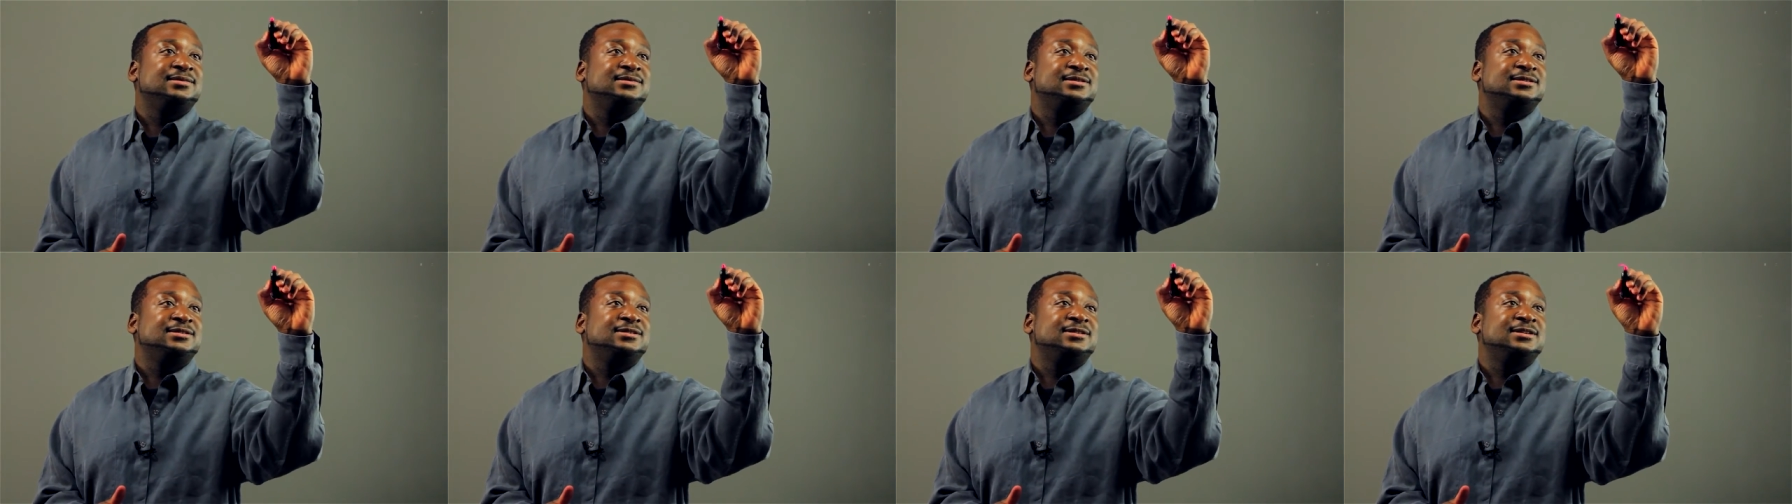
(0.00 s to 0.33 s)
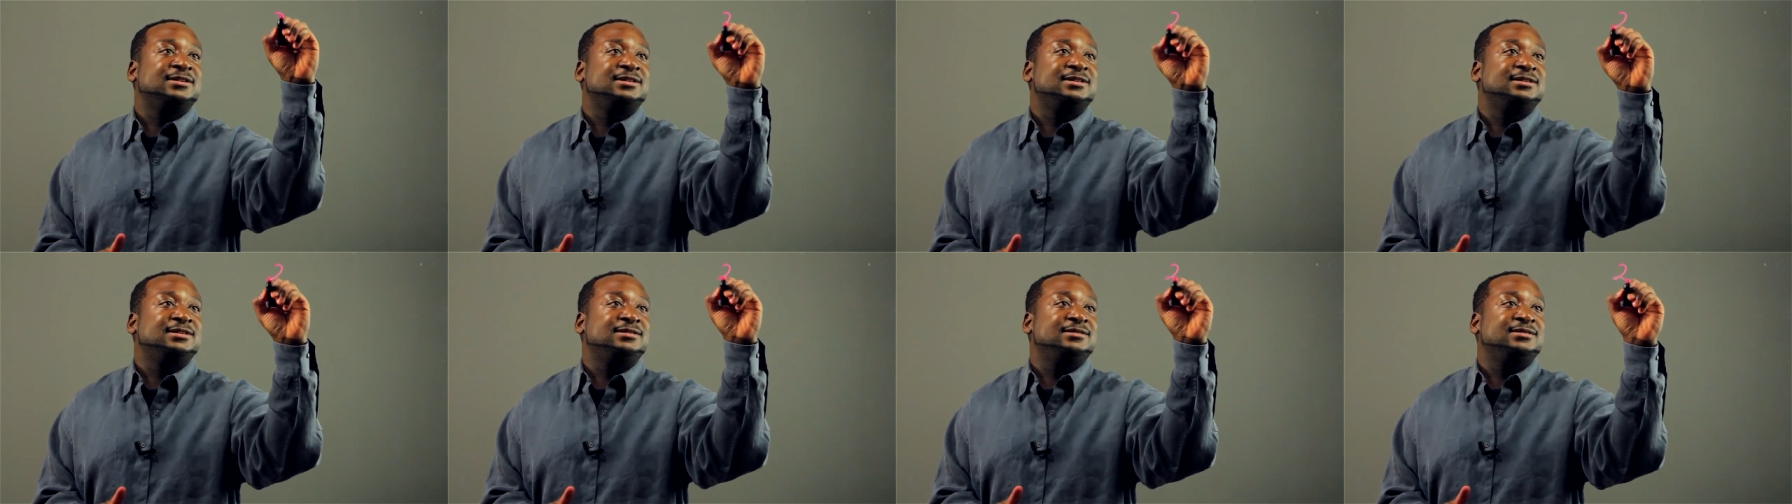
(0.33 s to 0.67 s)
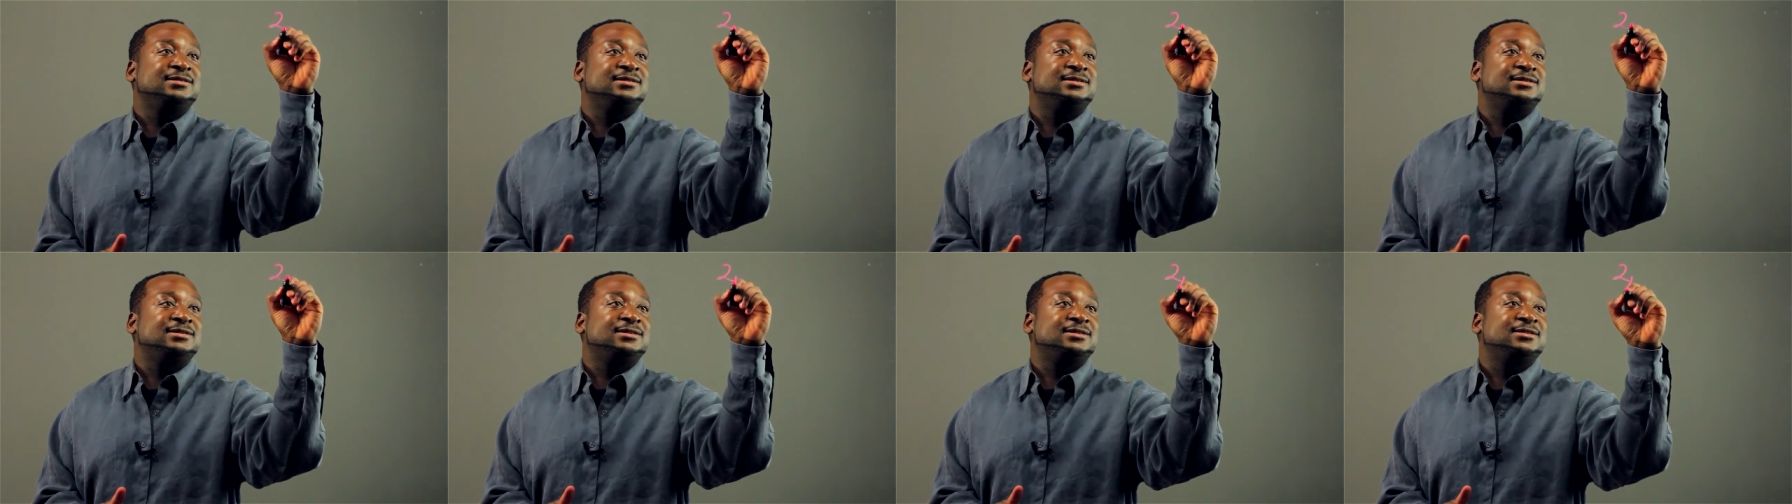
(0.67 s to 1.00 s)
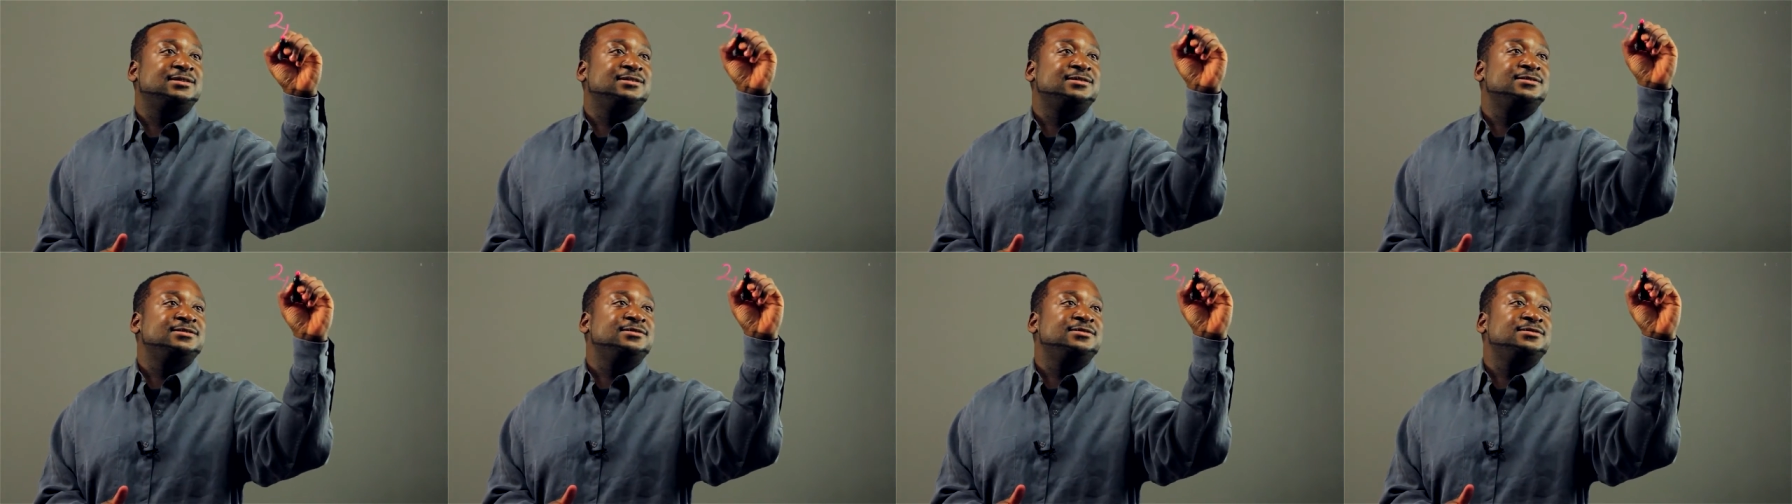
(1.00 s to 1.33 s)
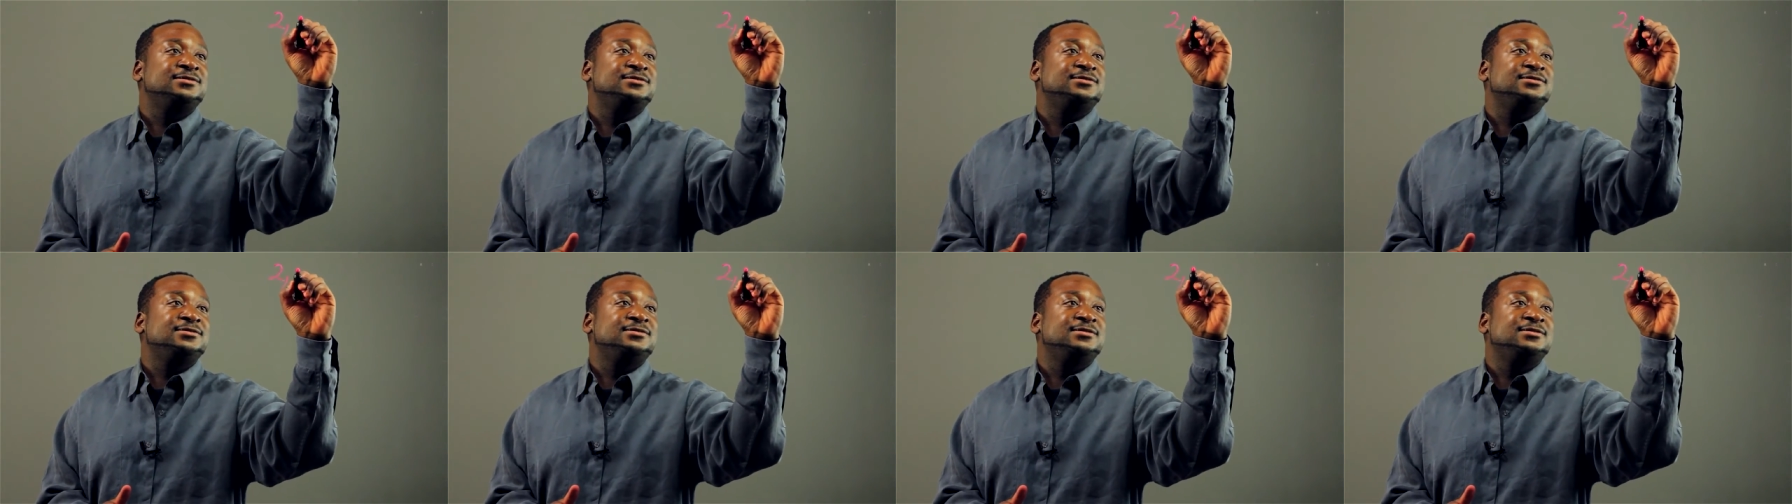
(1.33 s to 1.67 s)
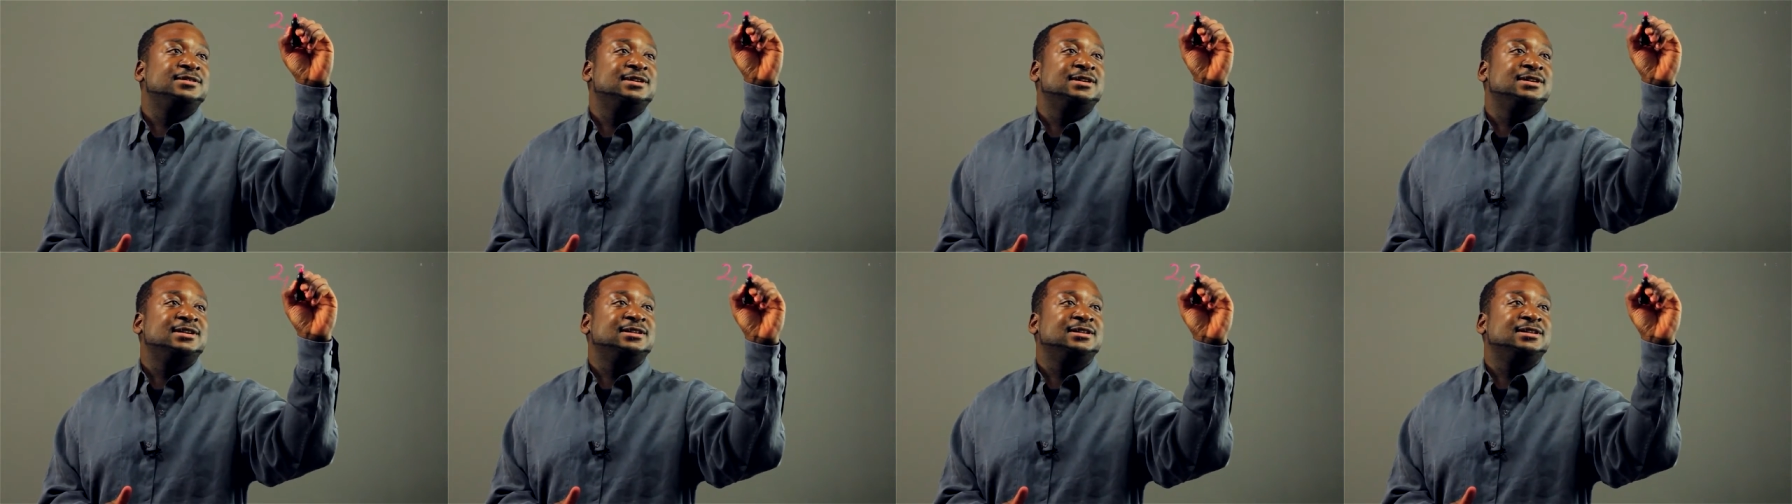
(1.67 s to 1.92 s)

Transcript: Just going to use two,